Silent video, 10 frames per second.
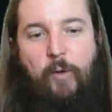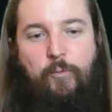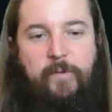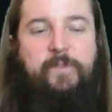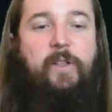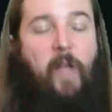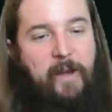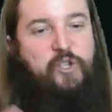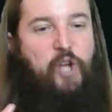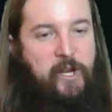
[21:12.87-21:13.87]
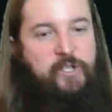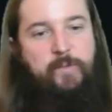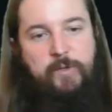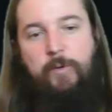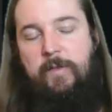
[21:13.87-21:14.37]
there's a lot of changes
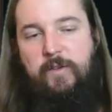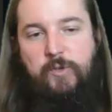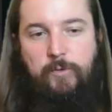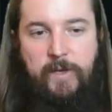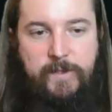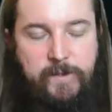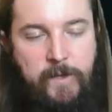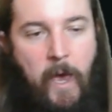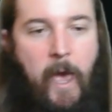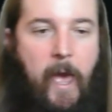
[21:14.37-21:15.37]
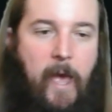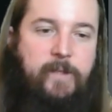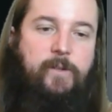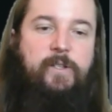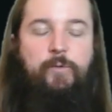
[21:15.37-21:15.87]
between the 2 lists,
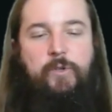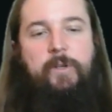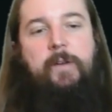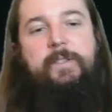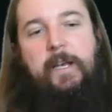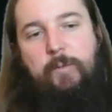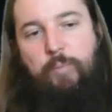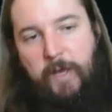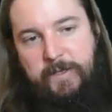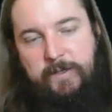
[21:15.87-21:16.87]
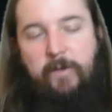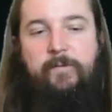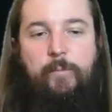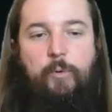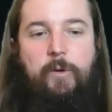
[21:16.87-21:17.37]
and so this one took down second place on
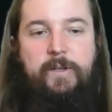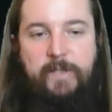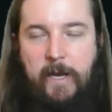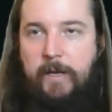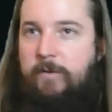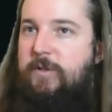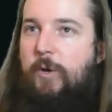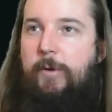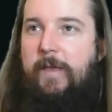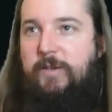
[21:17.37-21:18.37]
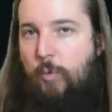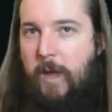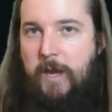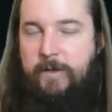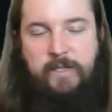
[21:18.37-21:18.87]
February 2nd, showing that
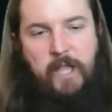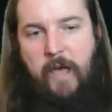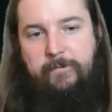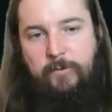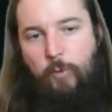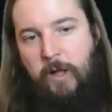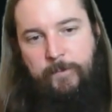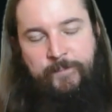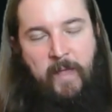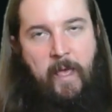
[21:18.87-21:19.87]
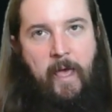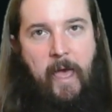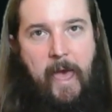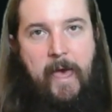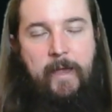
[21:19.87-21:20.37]
Domain is alive and well.
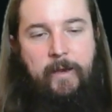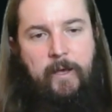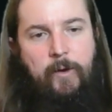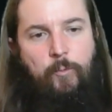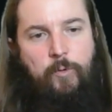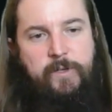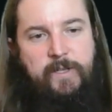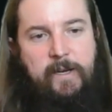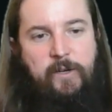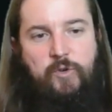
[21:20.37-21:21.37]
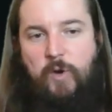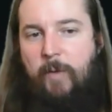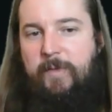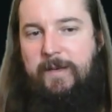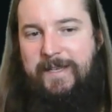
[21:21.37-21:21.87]
And we're deciding to
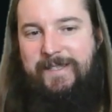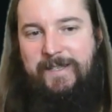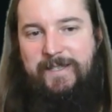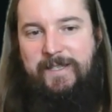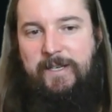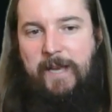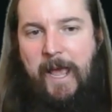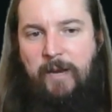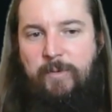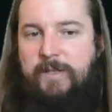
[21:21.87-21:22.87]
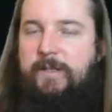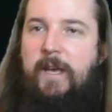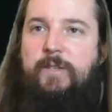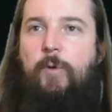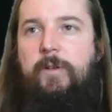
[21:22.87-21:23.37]
drop the Nissa Ascended Animist
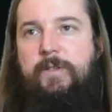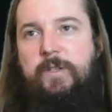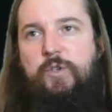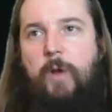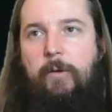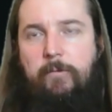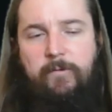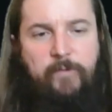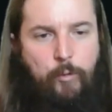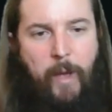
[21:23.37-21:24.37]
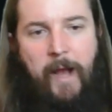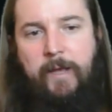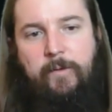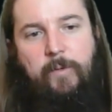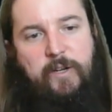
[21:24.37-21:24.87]
as well as the Tranquil
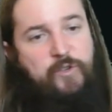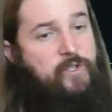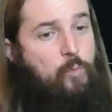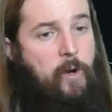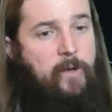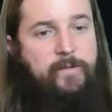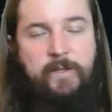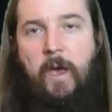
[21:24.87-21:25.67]
Frillback that are just 1-ofs,